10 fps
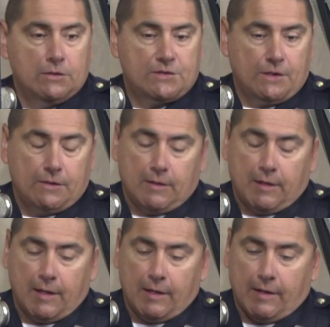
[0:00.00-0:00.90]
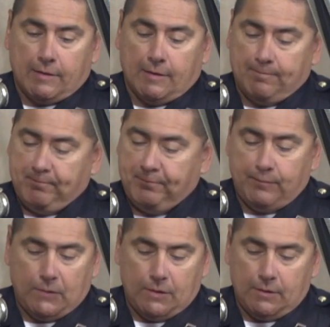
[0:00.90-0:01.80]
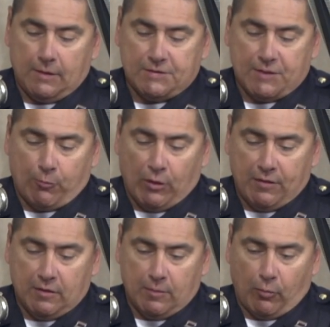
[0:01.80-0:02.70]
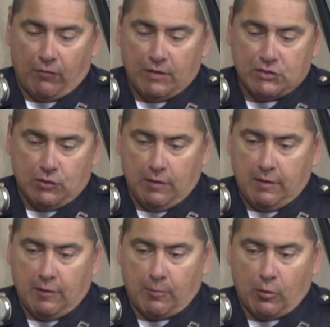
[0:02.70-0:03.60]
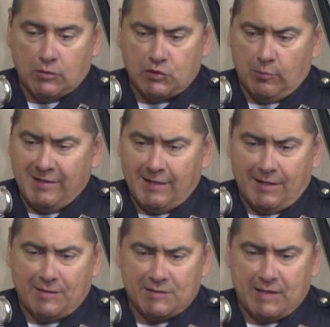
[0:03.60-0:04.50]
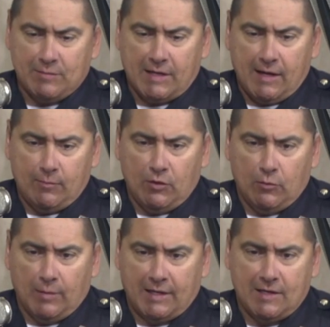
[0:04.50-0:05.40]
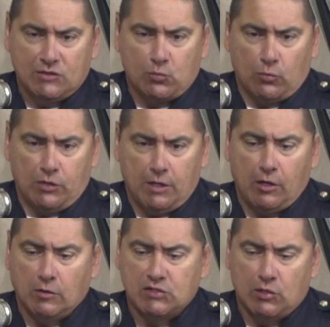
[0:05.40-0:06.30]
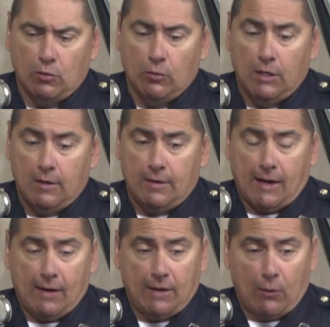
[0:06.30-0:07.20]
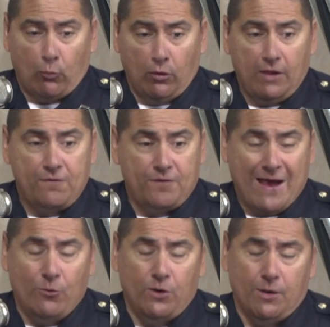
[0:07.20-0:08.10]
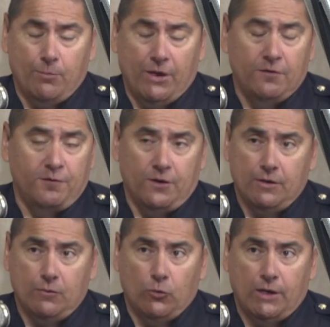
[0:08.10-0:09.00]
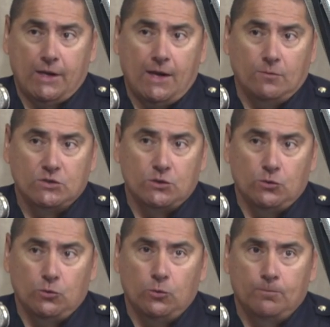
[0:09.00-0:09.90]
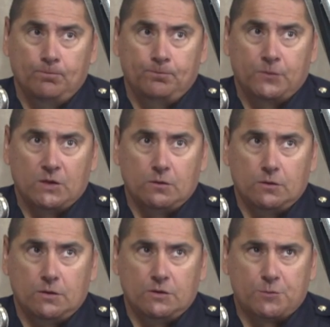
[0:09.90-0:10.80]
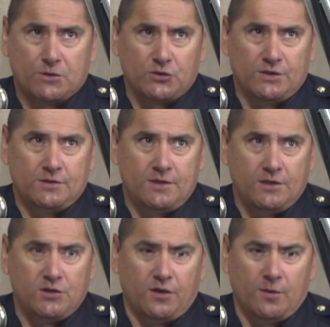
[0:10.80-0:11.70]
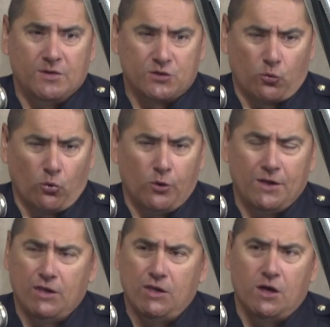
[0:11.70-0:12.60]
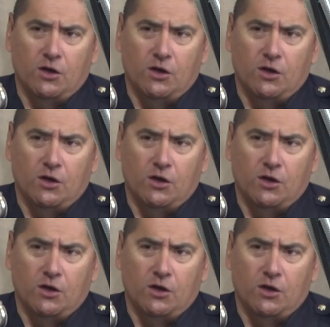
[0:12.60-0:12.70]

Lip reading: and again, I separate the professional and the personal, but yet at the same time, you know, my kids were younger, so I really found it a benefit when it came to especially teaching them as they're growing into young